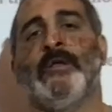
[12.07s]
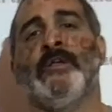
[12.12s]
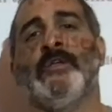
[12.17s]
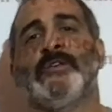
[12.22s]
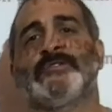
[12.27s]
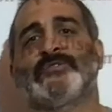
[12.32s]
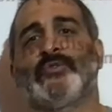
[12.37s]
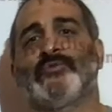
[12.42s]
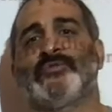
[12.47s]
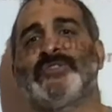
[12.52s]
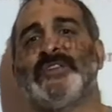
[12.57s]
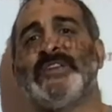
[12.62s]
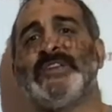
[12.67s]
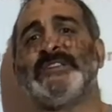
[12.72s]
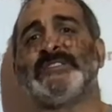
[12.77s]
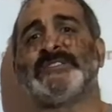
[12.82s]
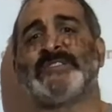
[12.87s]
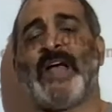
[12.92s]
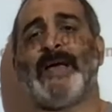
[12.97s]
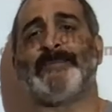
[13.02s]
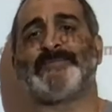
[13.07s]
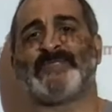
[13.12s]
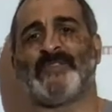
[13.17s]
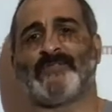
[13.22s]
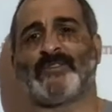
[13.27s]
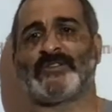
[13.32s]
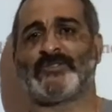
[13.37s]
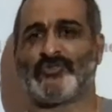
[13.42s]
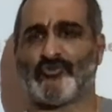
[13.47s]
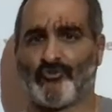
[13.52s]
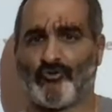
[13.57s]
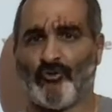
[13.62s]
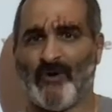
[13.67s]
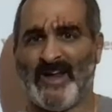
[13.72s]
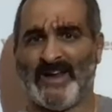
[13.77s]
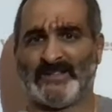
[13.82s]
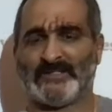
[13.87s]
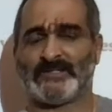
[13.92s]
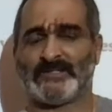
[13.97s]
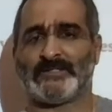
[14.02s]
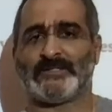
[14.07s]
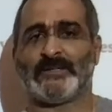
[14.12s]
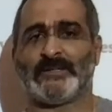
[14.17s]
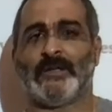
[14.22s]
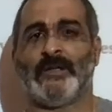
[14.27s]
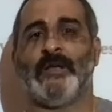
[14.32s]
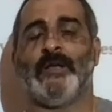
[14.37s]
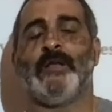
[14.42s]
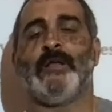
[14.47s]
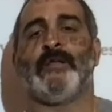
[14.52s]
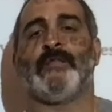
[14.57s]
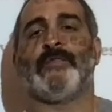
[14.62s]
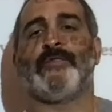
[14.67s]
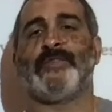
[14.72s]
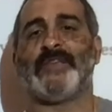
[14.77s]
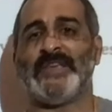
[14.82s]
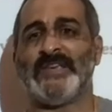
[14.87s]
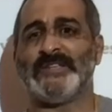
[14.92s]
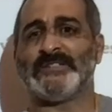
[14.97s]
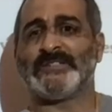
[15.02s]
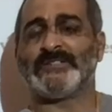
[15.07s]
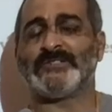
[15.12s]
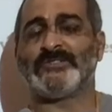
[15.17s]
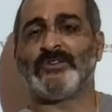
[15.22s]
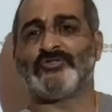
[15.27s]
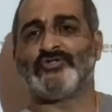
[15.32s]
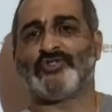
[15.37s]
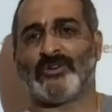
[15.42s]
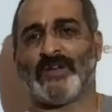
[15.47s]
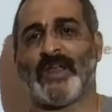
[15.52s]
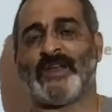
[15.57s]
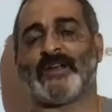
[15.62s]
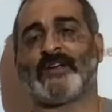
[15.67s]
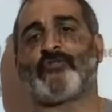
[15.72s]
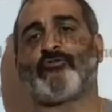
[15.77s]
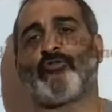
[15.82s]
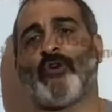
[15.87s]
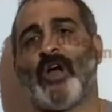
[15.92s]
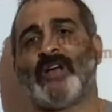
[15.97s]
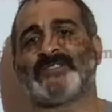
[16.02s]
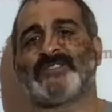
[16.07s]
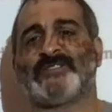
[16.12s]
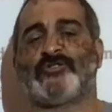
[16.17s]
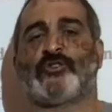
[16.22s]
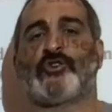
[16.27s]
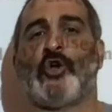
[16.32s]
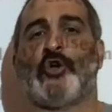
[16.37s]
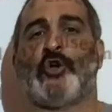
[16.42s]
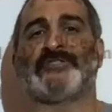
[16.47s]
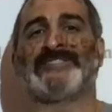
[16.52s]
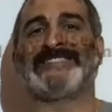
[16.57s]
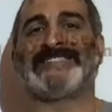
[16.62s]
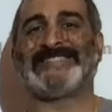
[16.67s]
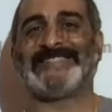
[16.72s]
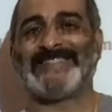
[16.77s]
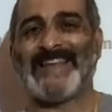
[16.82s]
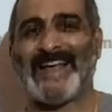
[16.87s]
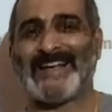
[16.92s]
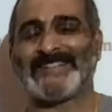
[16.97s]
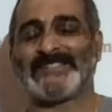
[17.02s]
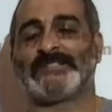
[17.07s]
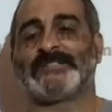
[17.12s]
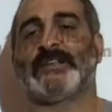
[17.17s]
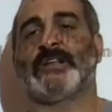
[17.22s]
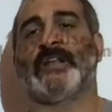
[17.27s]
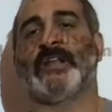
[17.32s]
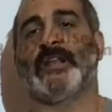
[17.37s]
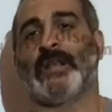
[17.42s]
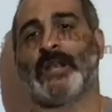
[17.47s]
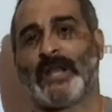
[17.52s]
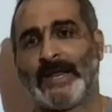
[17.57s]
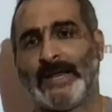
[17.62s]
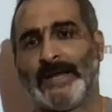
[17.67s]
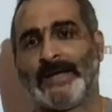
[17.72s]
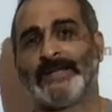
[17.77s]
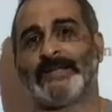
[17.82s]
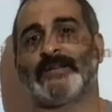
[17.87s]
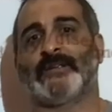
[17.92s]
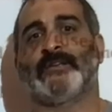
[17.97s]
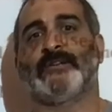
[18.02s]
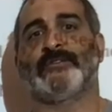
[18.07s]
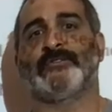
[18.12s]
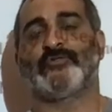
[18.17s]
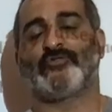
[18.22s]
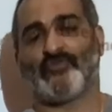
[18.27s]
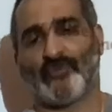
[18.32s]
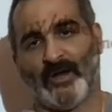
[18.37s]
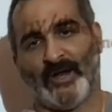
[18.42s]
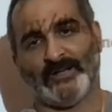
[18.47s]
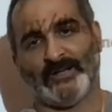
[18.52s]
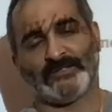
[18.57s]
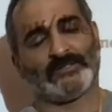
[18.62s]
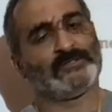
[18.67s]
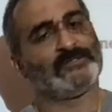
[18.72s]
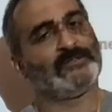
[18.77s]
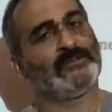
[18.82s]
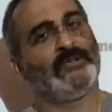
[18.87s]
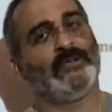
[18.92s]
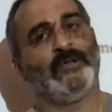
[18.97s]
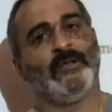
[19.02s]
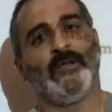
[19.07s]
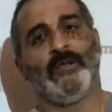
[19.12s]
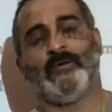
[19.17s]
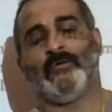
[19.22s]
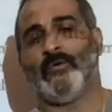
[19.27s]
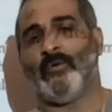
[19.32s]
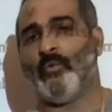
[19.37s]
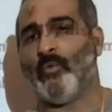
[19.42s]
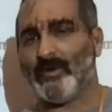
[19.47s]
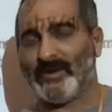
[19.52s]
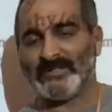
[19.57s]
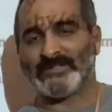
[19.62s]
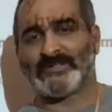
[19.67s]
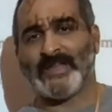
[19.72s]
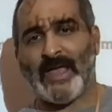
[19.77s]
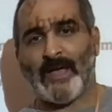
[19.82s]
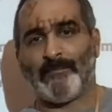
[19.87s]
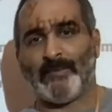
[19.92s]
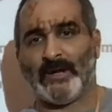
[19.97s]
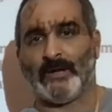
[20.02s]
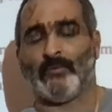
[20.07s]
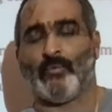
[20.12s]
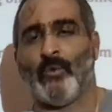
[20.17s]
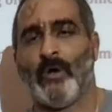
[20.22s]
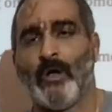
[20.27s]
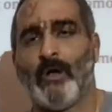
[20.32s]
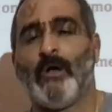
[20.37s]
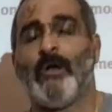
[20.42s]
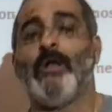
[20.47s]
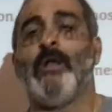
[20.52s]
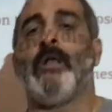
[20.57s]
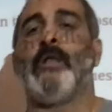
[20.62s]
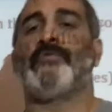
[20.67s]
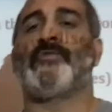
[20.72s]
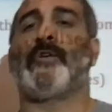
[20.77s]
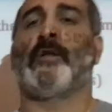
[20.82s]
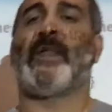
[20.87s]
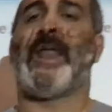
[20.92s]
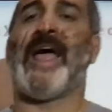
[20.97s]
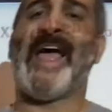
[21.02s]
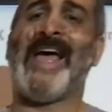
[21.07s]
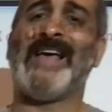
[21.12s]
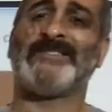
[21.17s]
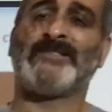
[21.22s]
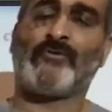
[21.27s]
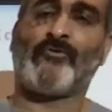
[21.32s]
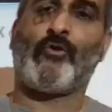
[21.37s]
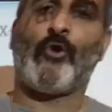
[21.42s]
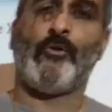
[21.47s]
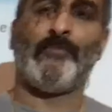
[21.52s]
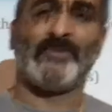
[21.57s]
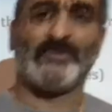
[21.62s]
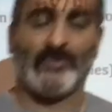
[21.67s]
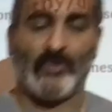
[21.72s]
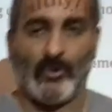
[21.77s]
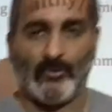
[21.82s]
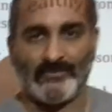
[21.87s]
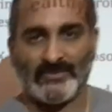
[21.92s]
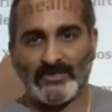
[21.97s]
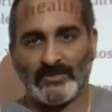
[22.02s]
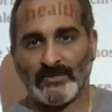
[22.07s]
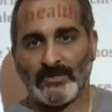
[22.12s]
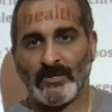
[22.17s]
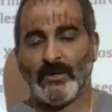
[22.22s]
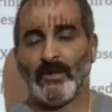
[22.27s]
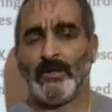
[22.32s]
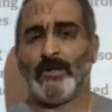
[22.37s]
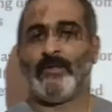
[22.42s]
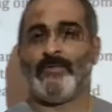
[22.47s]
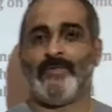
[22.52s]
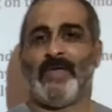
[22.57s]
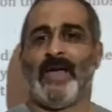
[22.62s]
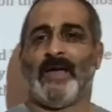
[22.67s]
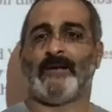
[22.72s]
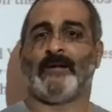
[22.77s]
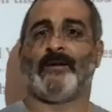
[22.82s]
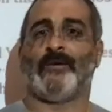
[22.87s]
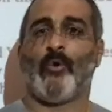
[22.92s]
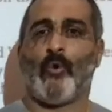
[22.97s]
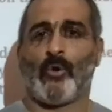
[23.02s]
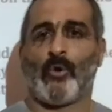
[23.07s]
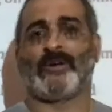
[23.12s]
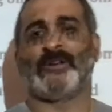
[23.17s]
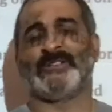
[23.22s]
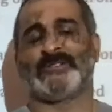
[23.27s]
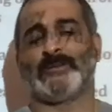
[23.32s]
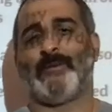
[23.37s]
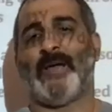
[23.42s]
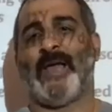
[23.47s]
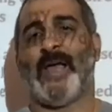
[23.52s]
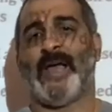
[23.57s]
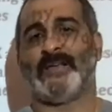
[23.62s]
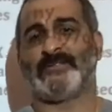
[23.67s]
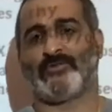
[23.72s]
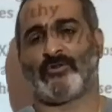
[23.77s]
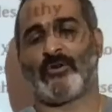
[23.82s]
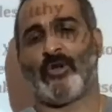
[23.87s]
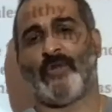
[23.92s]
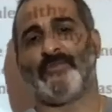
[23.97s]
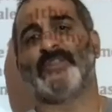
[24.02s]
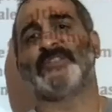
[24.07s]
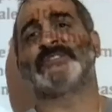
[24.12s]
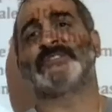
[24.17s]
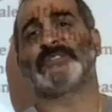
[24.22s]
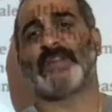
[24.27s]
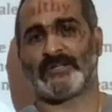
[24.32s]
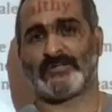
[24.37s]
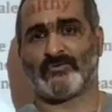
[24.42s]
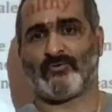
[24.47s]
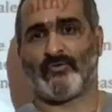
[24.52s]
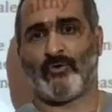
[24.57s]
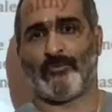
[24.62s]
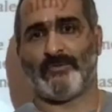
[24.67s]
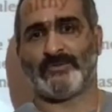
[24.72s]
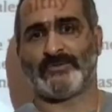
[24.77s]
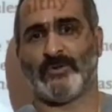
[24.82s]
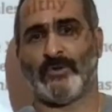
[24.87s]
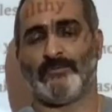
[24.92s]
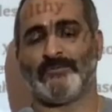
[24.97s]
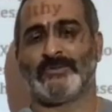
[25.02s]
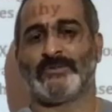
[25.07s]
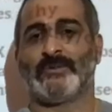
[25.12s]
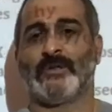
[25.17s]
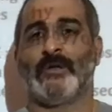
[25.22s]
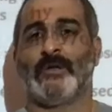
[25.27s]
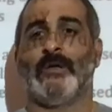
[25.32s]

So these types of traits, these genetic crosses are called sex-linked traits. Well, what does that mean? Well, the last chromosomes that an organism has are called the sex chromosomes.